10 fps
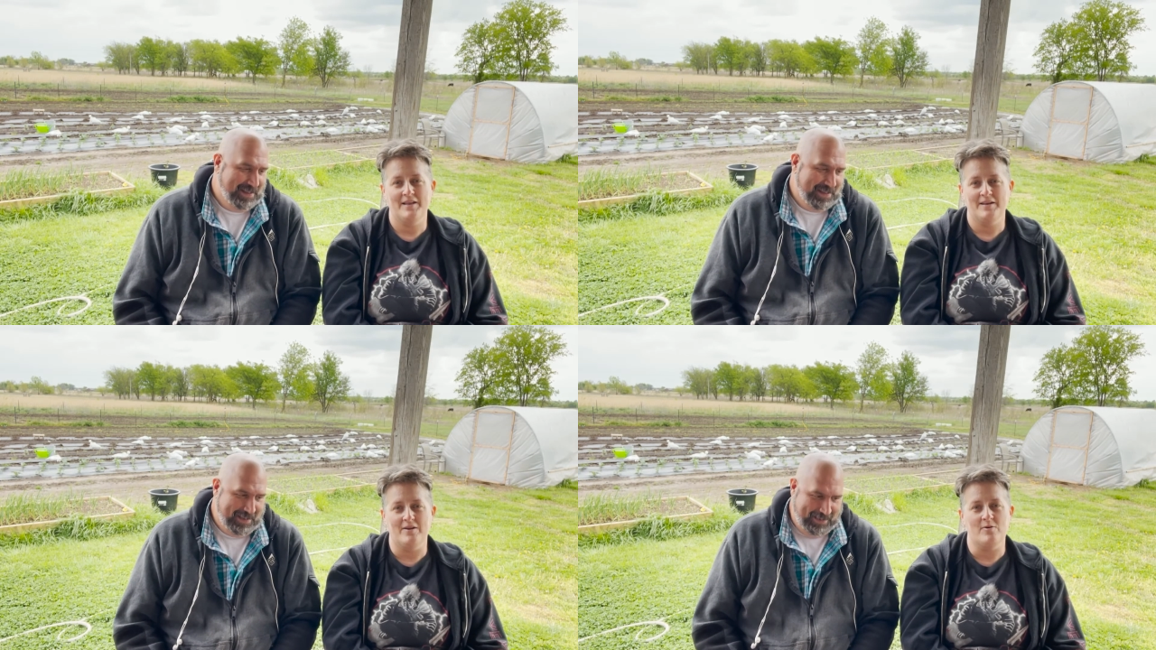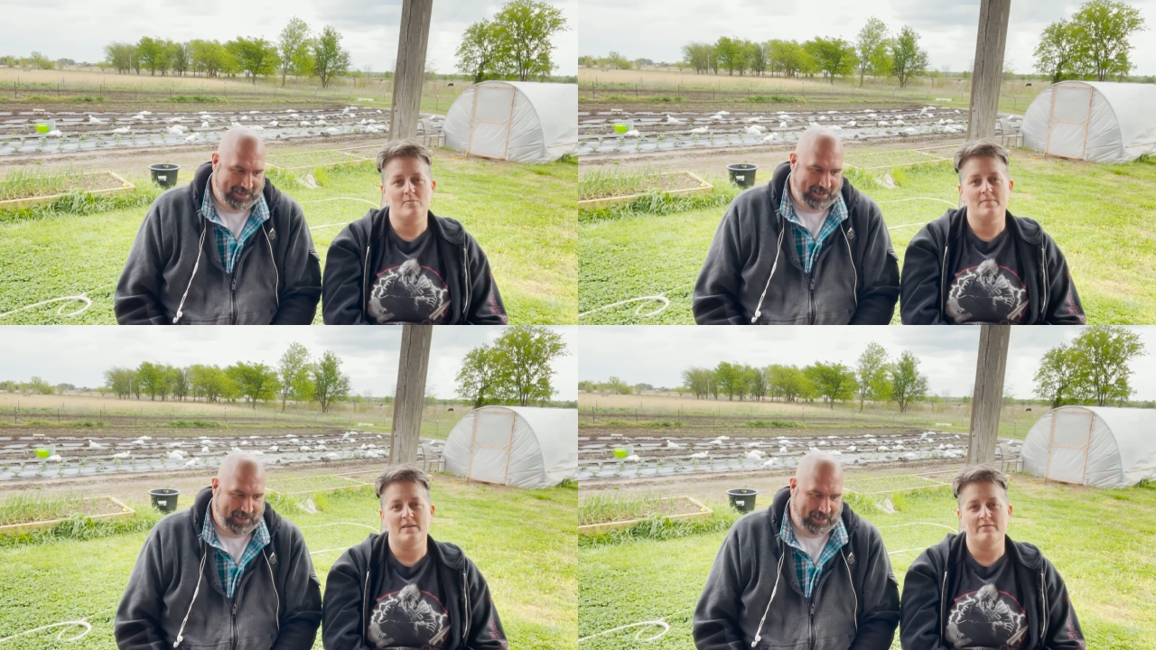
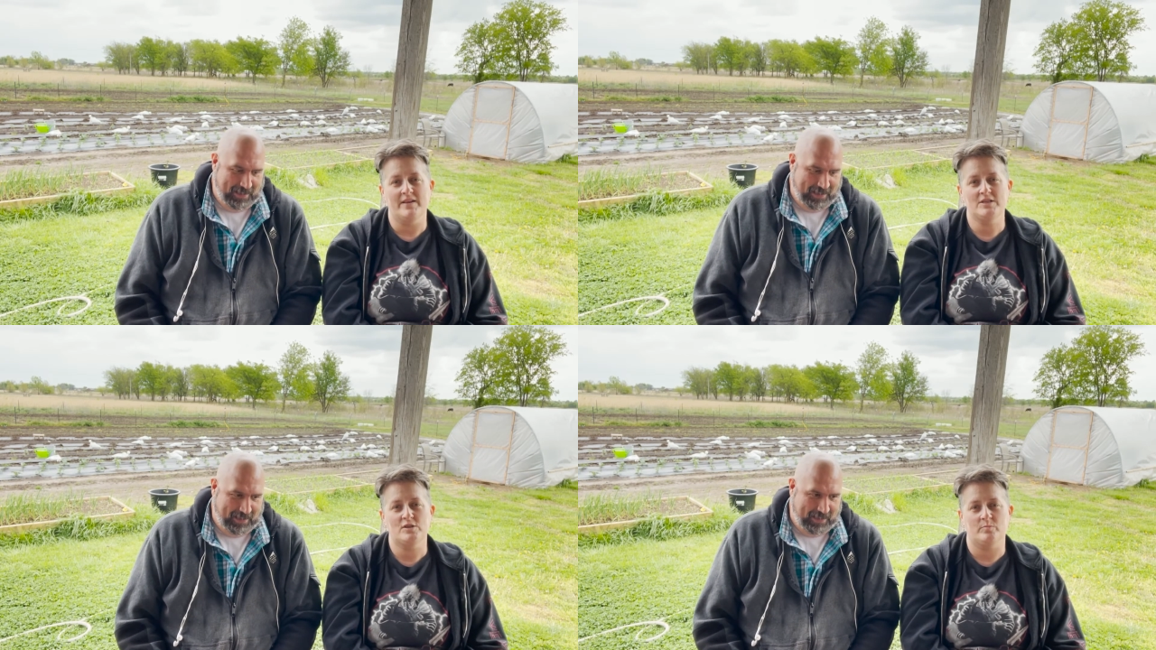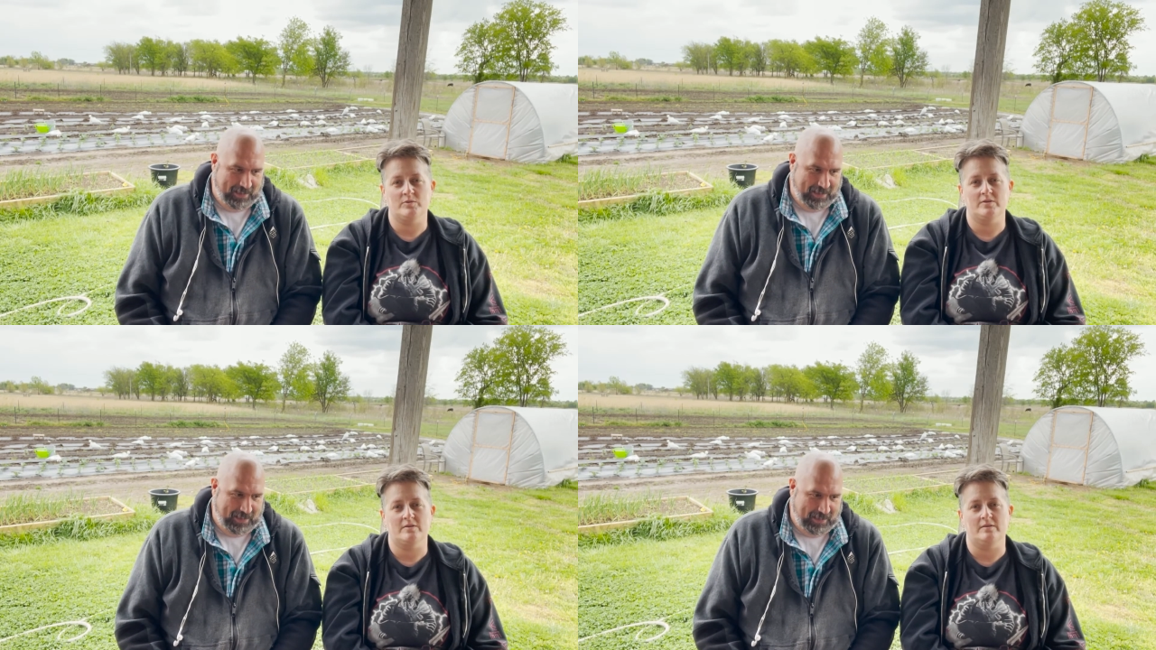Speaker 1: No, the
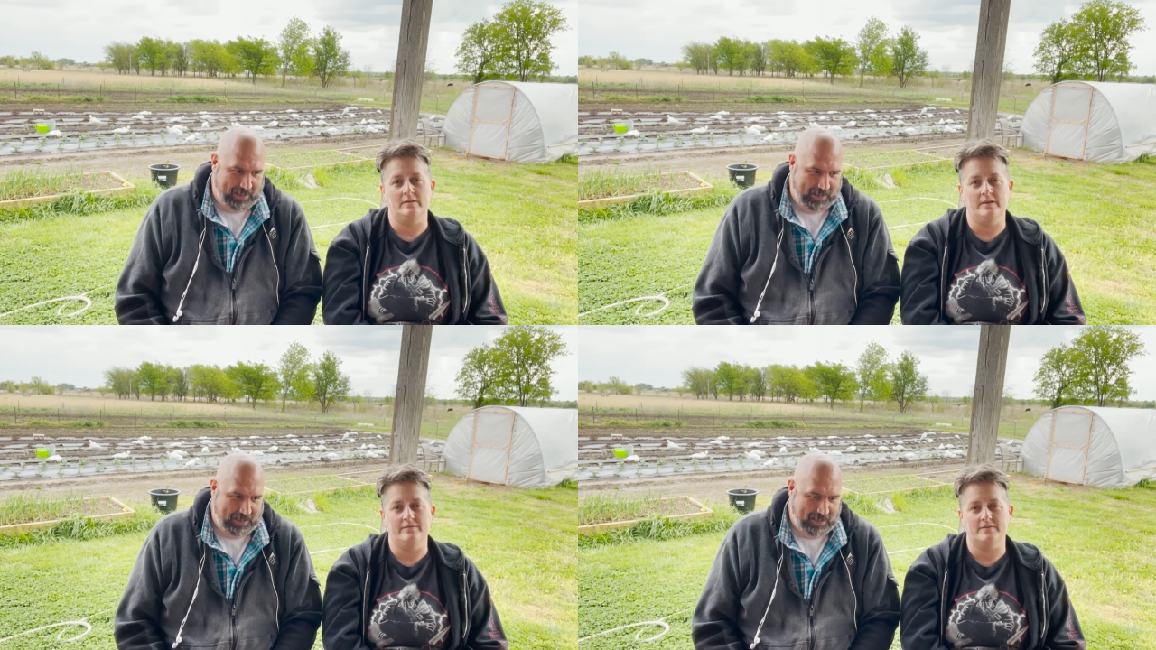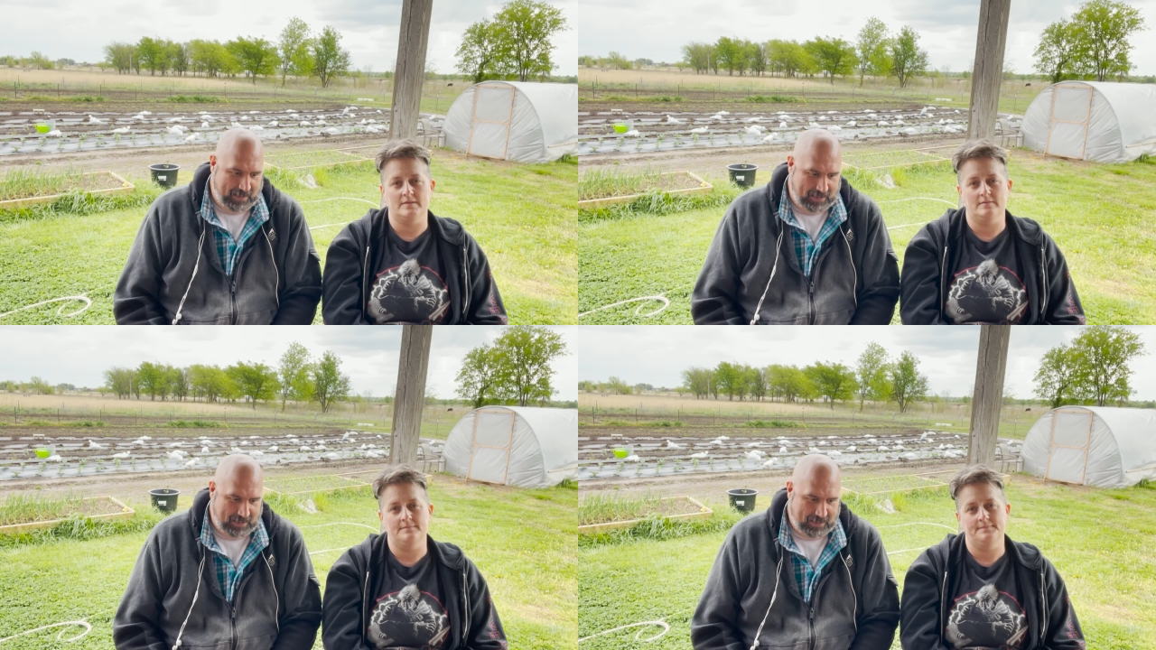vegetables are the leaves